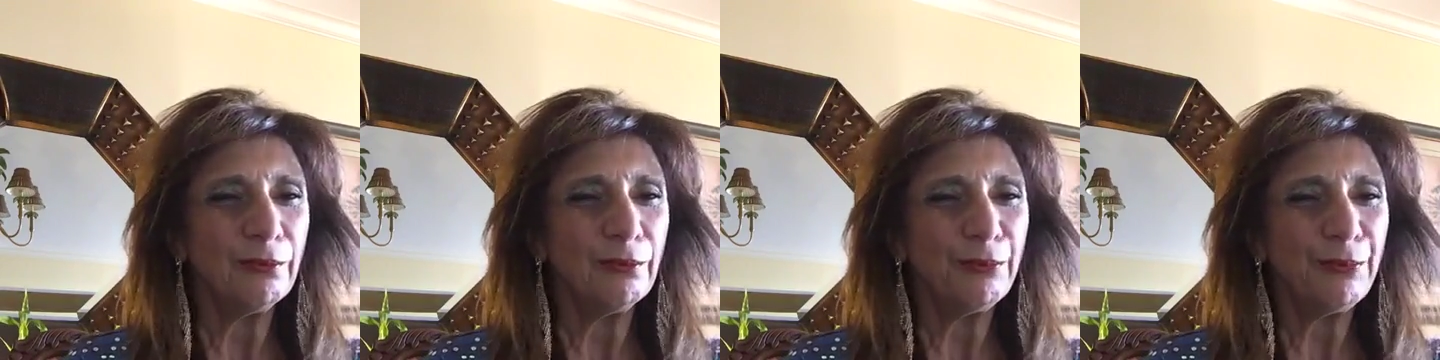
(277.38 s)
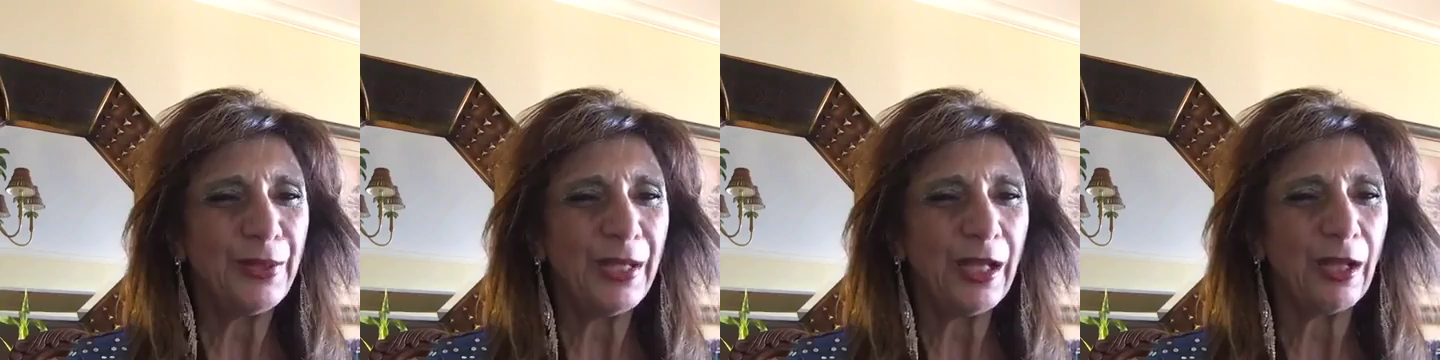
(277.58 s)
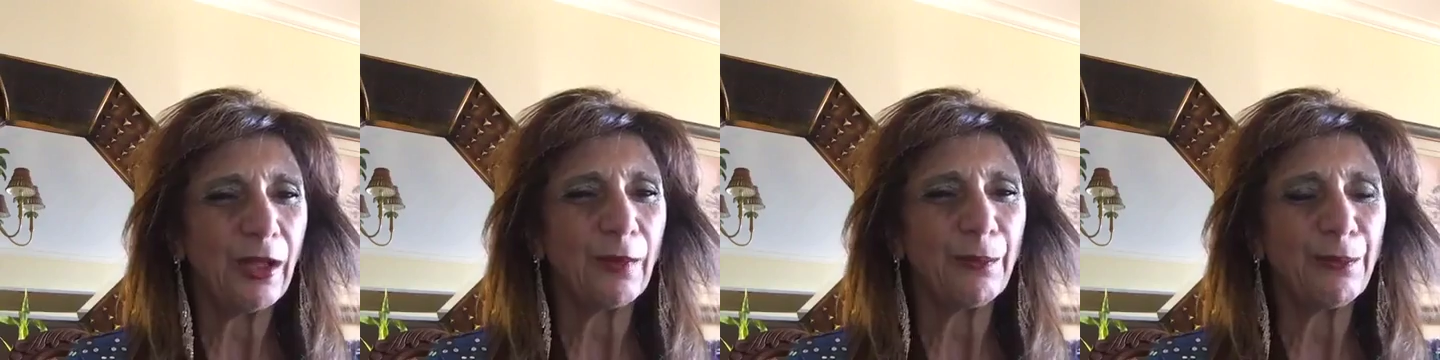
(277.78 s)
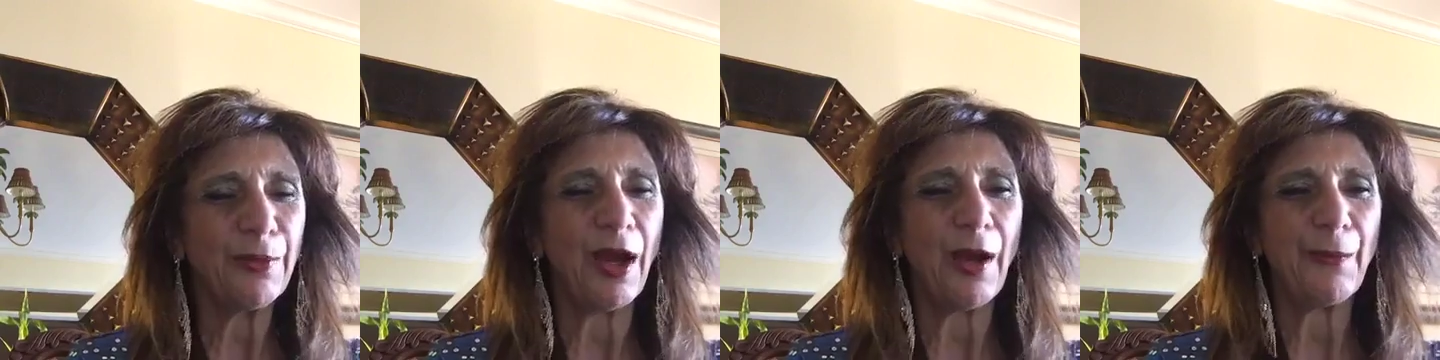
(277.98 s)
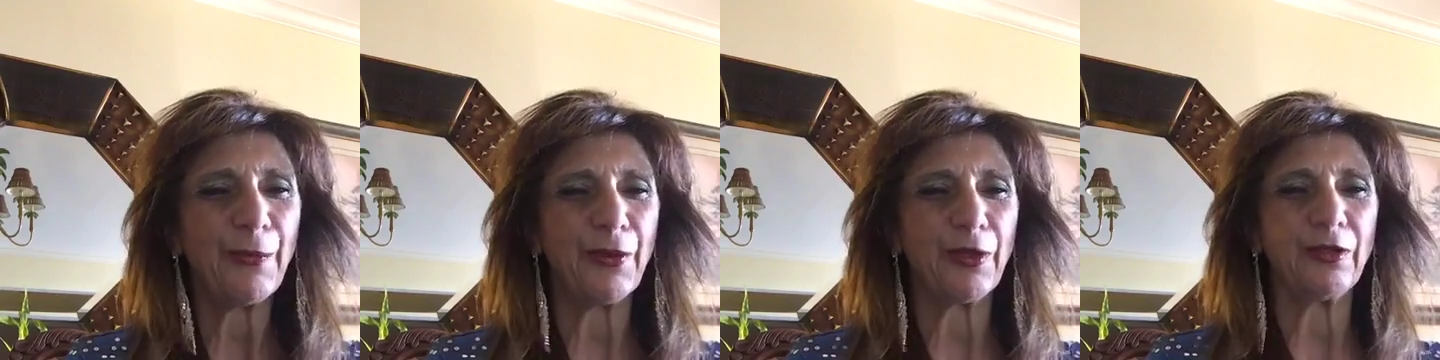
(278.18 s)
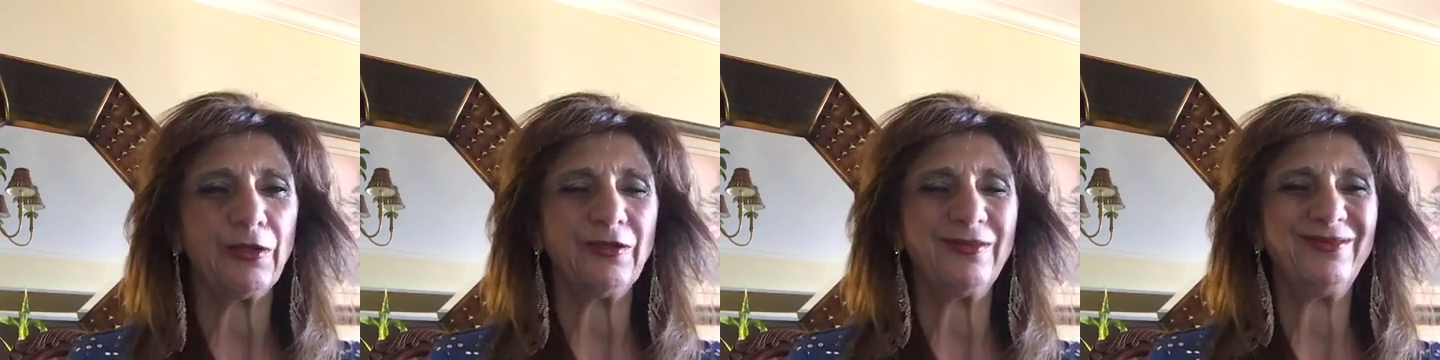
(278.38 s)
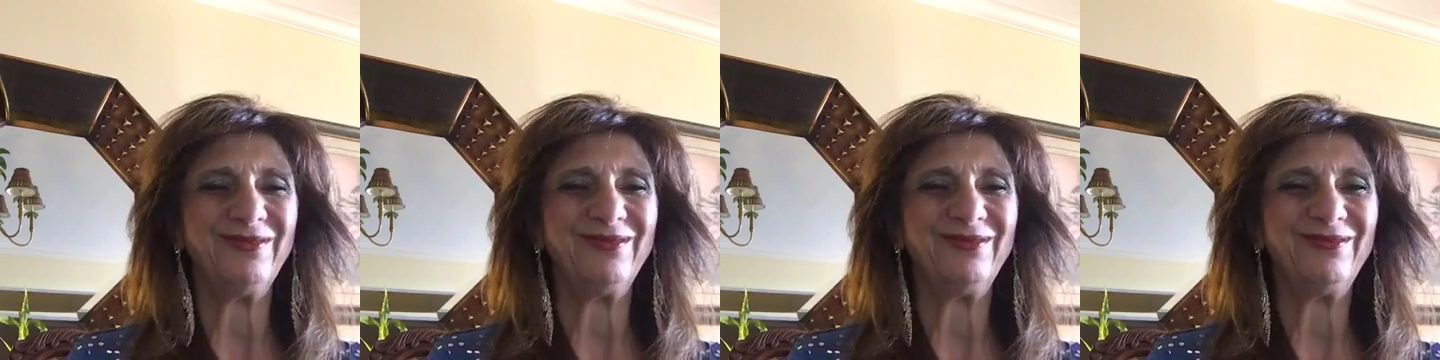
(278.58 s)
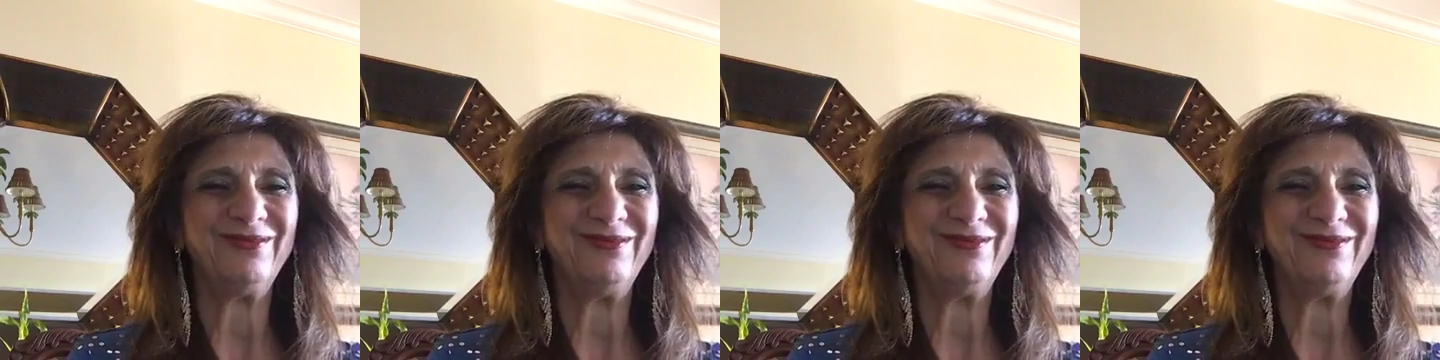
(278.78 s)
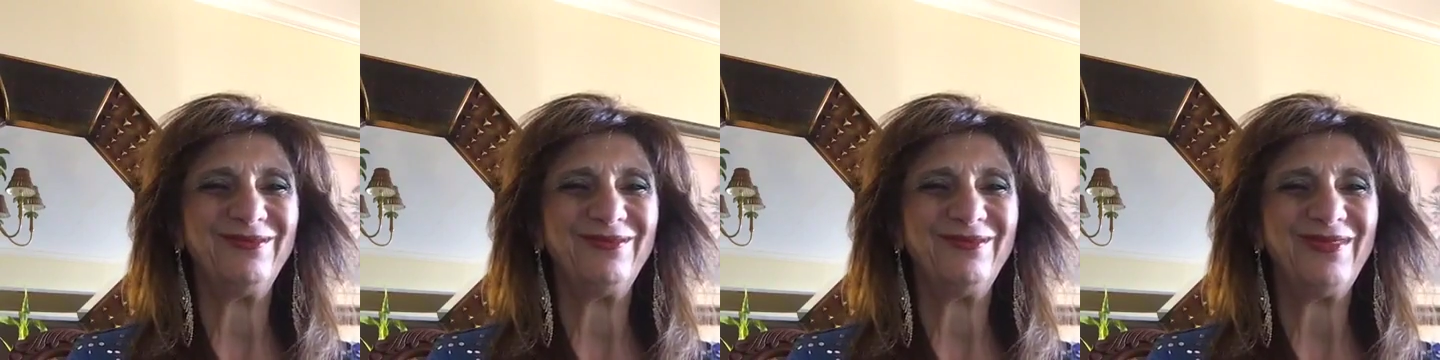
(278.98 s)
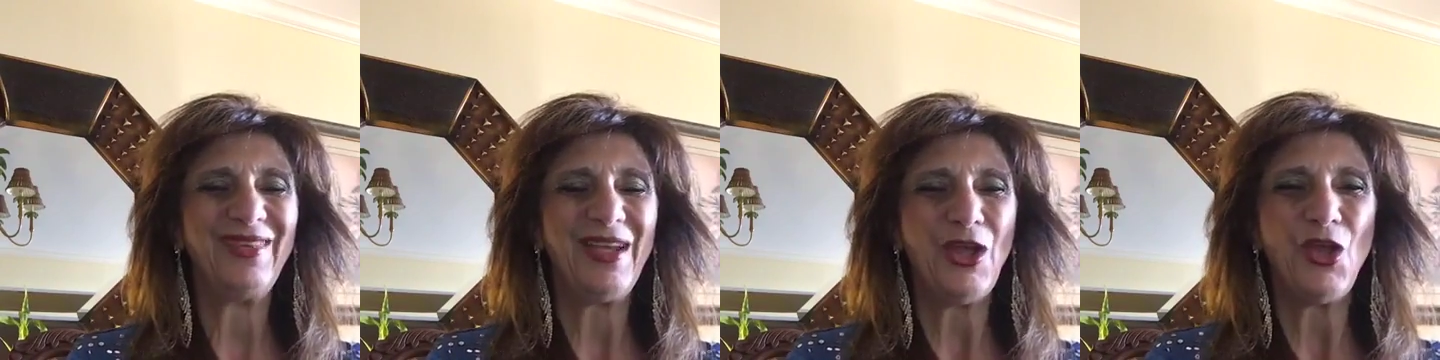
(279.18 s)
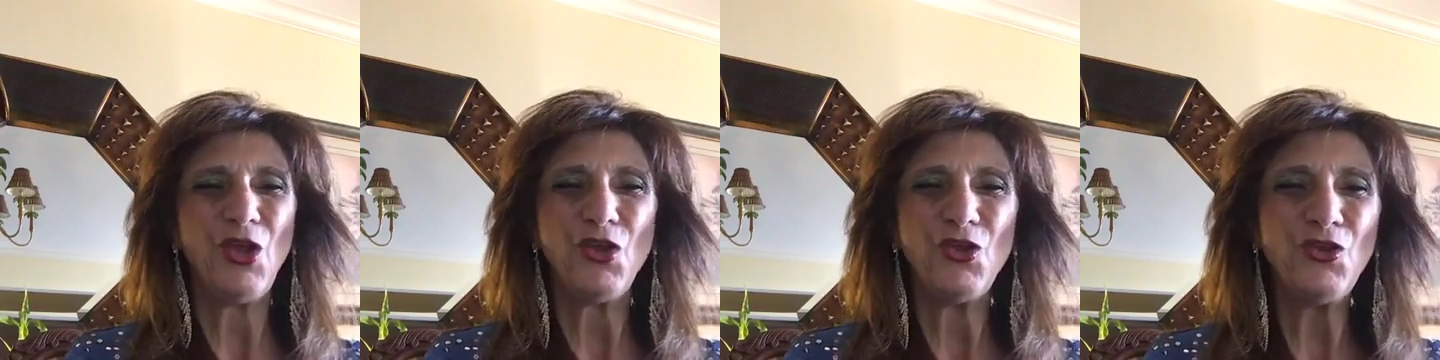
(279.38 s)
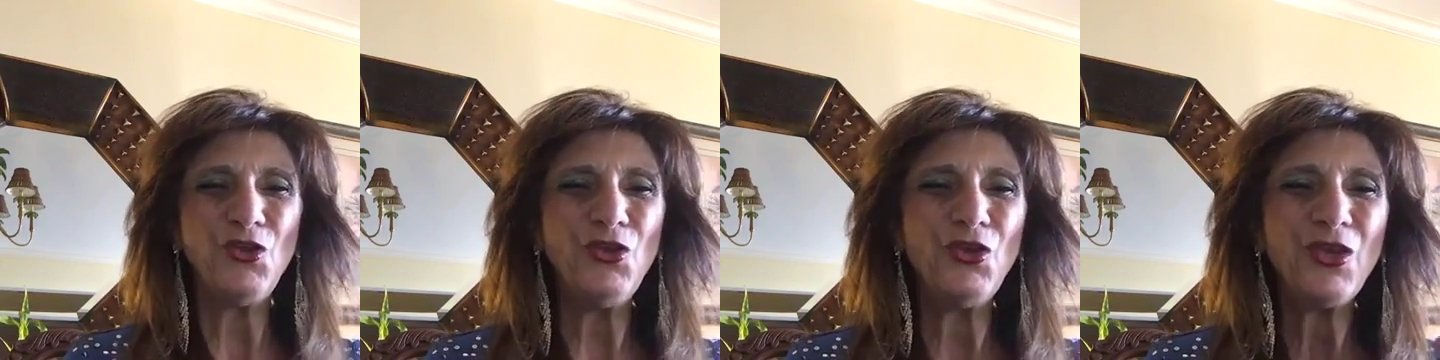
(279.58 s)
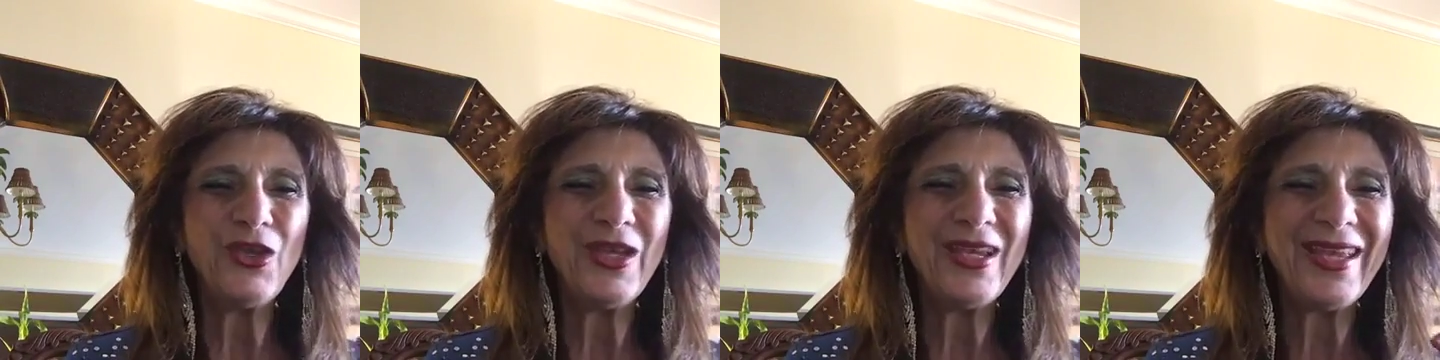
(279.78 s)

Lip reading: pill popper. You